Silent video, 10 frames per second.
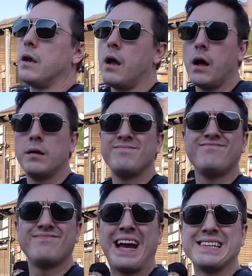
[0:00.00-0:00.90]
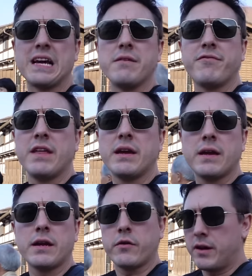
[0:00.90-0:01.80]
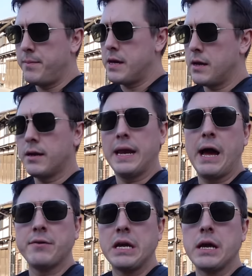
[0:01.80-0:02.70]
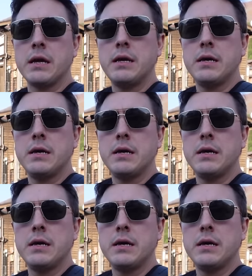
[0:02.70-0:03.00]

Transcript: It's kind of thicker, creamier, cloudier.